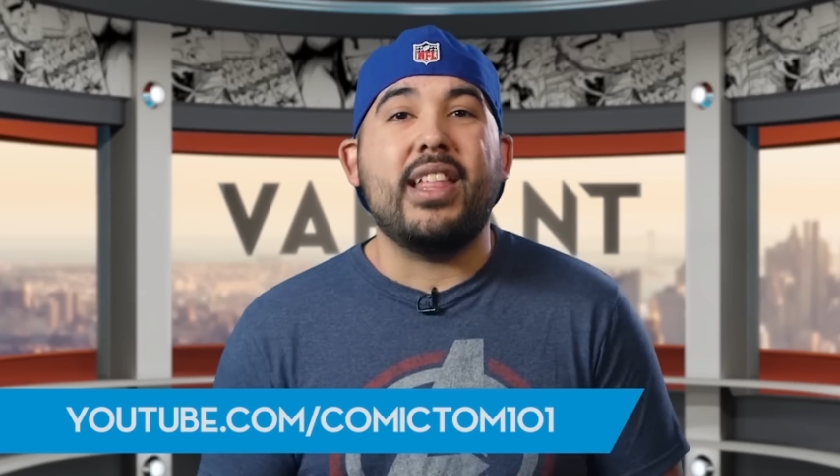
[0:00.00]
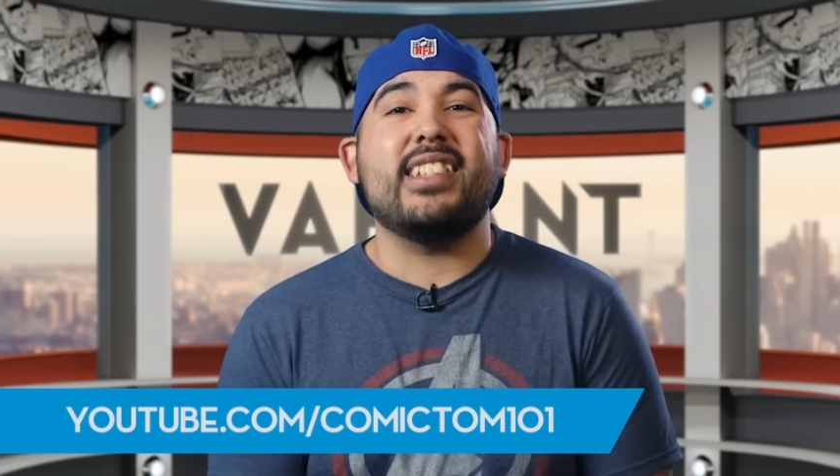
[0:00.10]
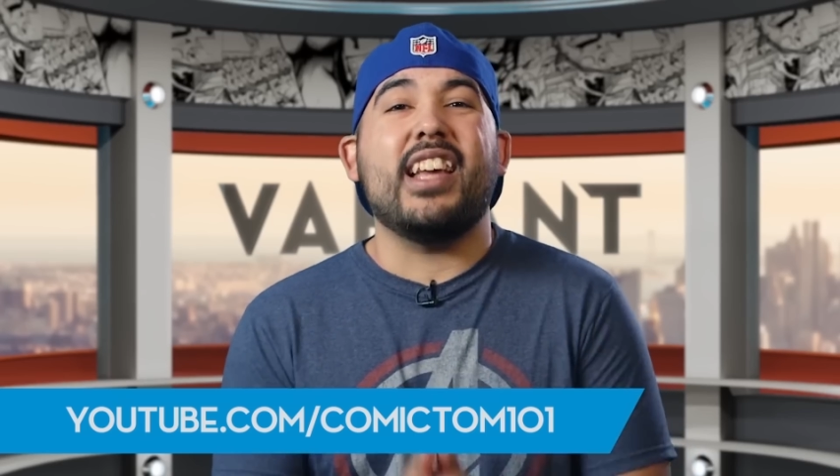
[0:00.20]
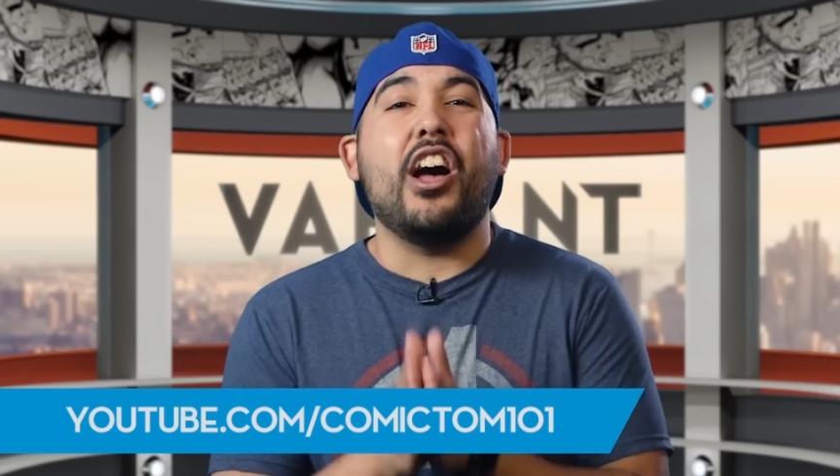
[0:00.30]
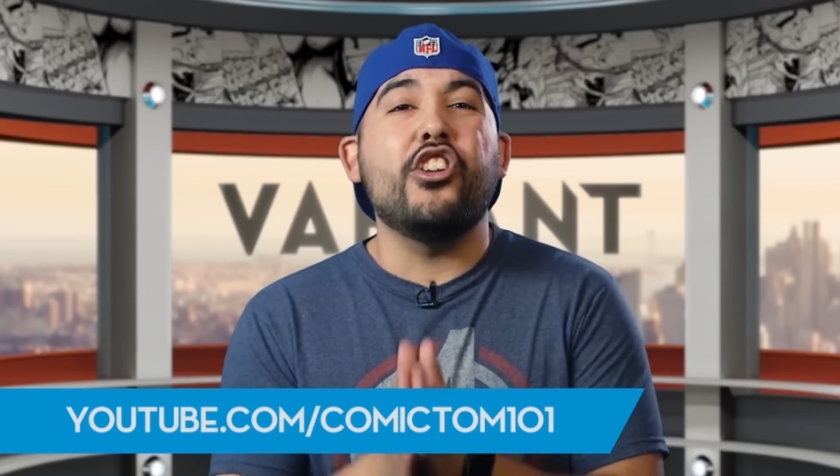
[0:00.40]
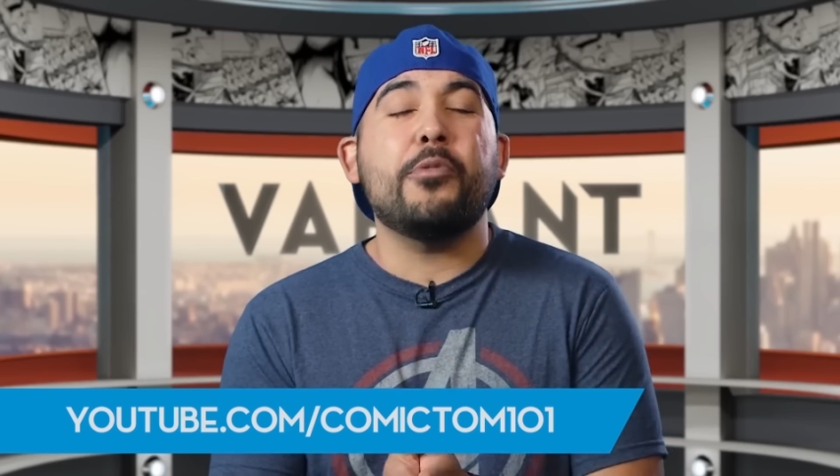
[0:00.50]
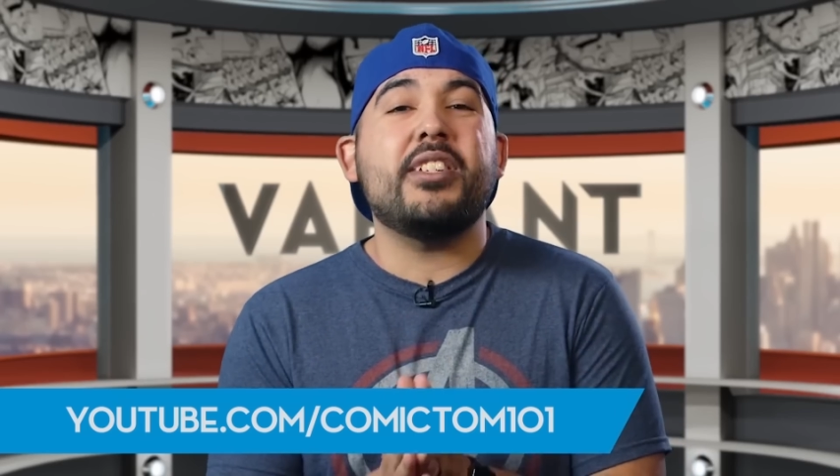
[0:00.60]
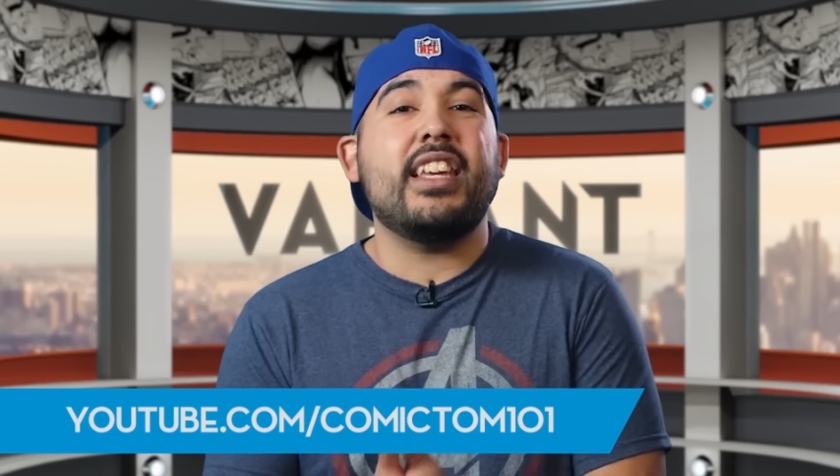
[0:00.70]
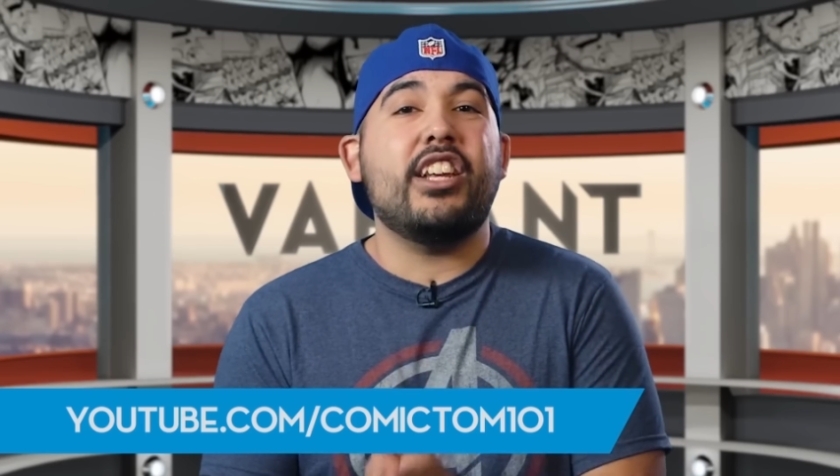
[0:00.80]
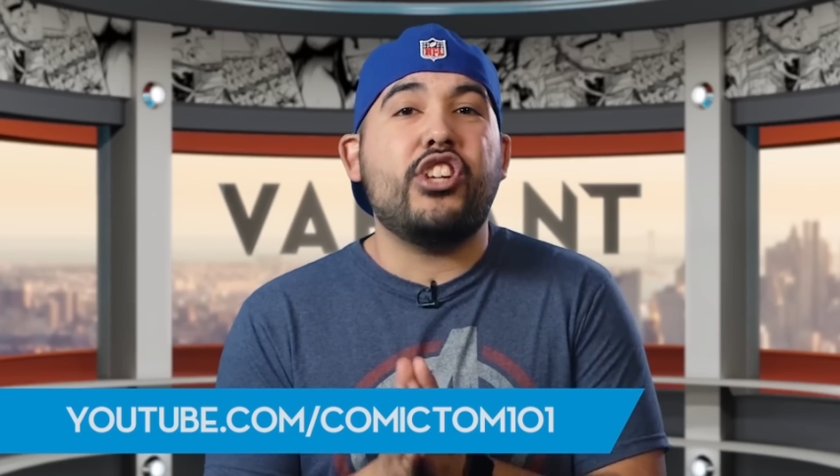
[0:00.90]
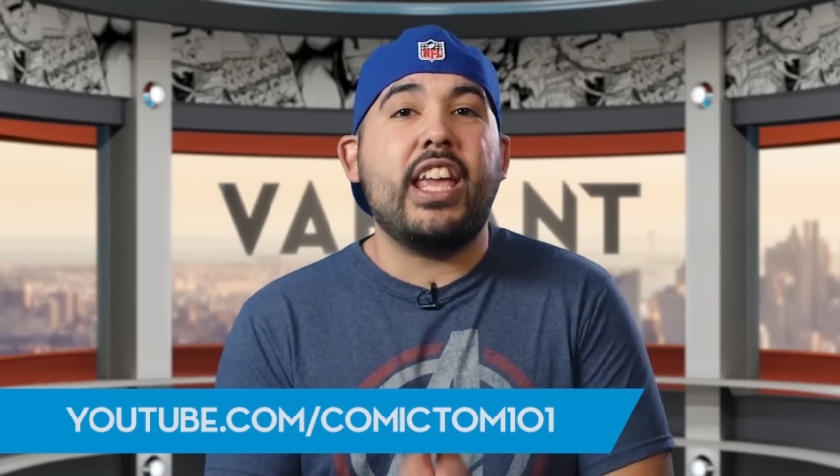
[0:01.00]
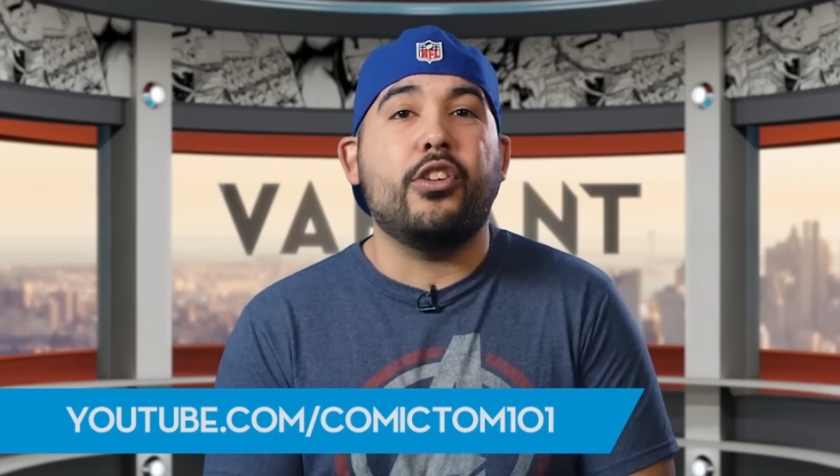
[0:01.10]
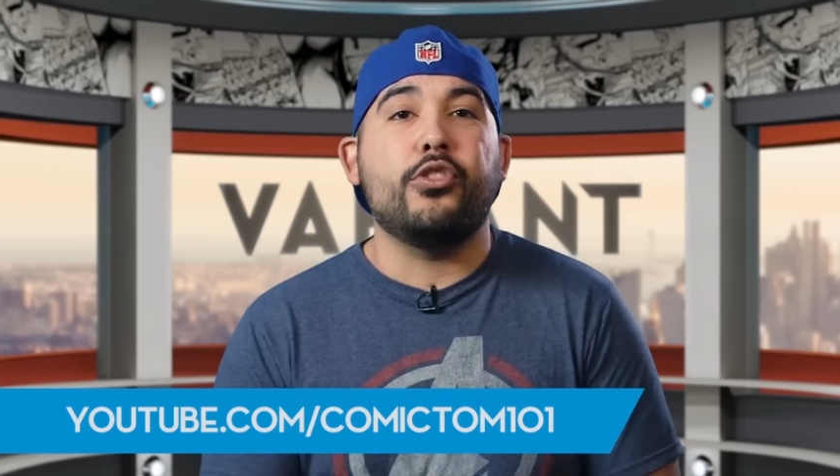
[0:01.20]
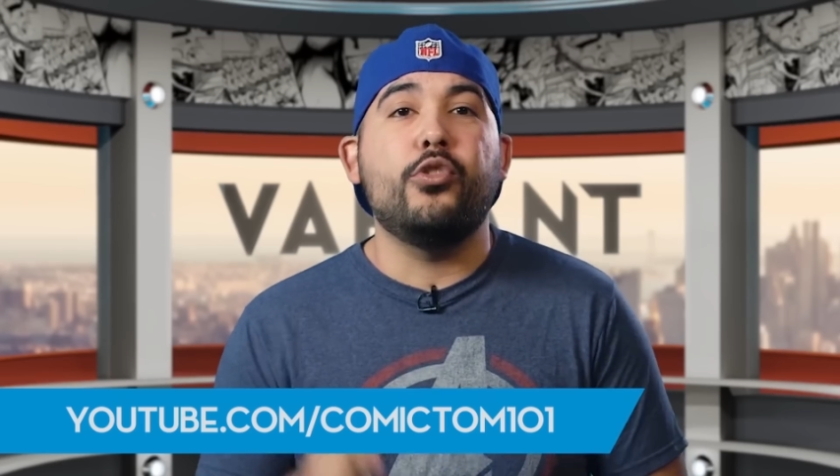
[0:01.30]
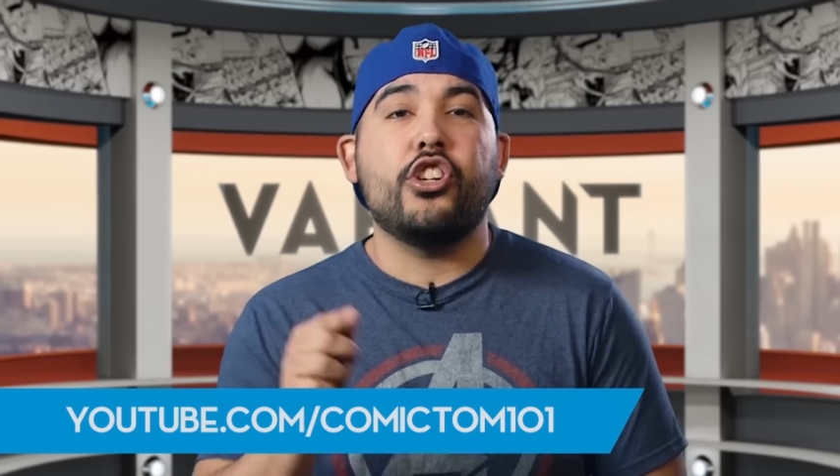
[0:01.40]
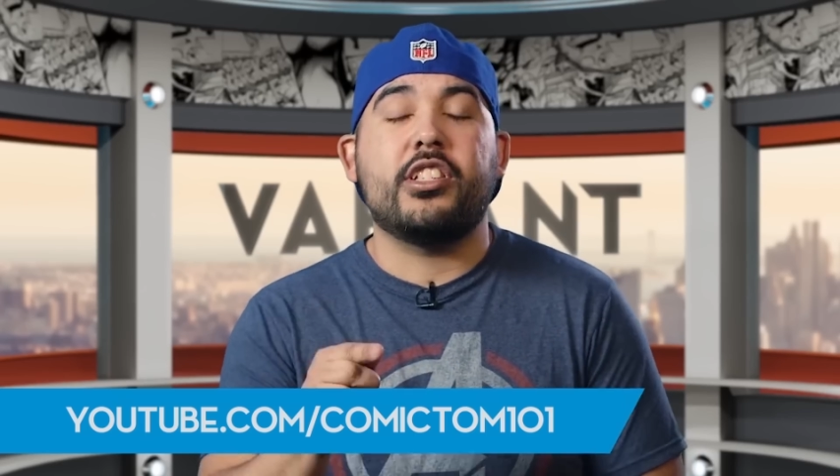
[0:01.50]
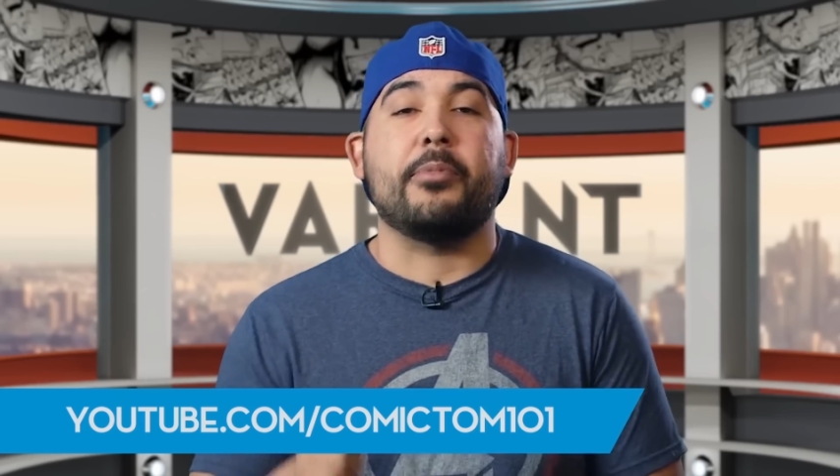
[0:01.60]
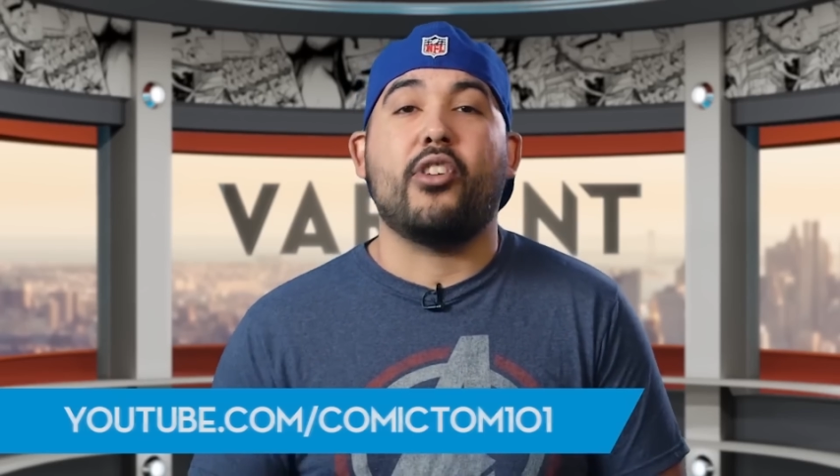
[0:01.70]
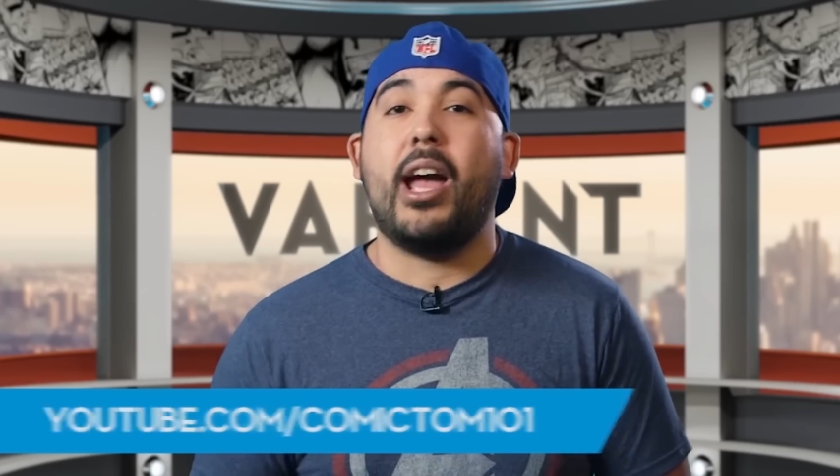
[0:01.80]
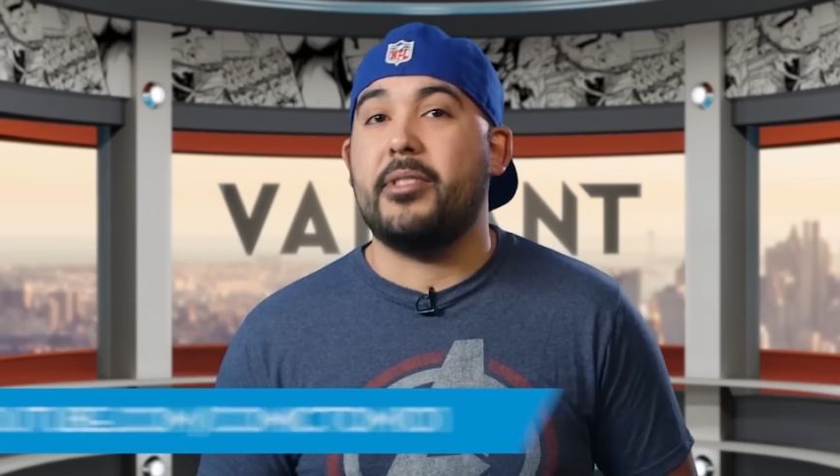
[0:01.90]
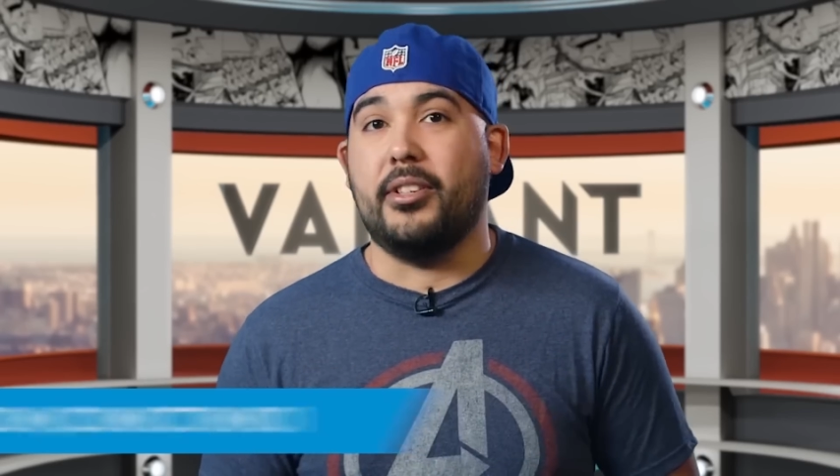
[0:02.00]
that is 100% a channel you should subscribe